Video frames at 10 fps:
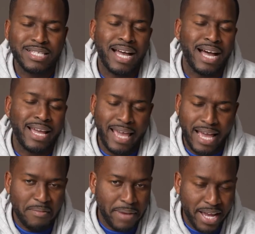I
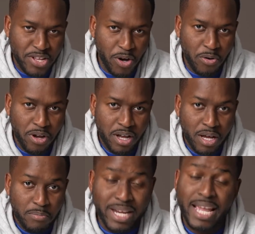am, I know.
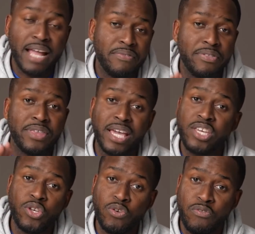But again,
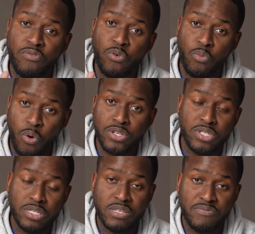thank you for
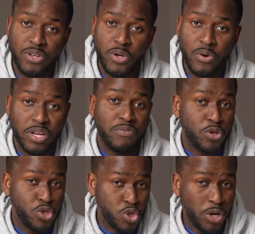watching this video. And if
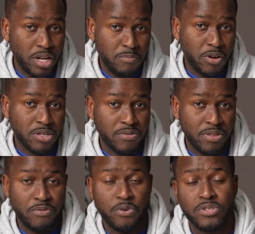you're joining us for
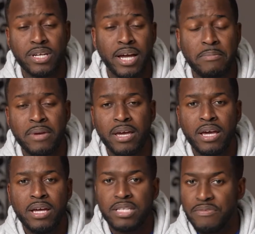the first time,
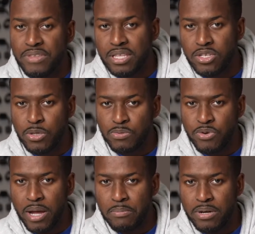definitely hit the
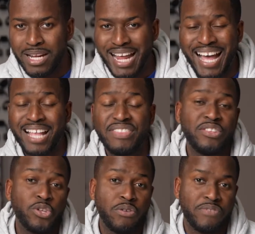subscribe button and the
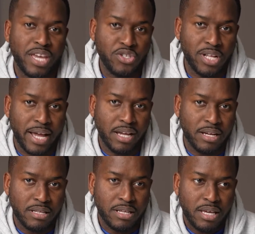notification
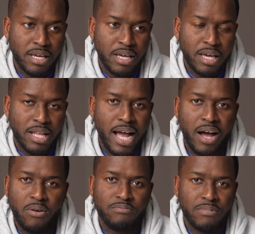icon.
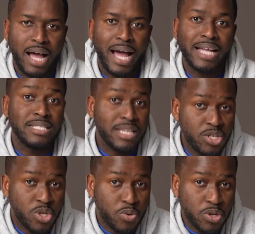Now, I
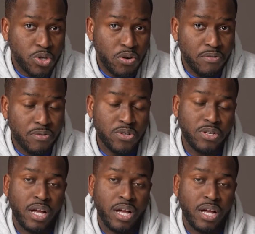did switch over to an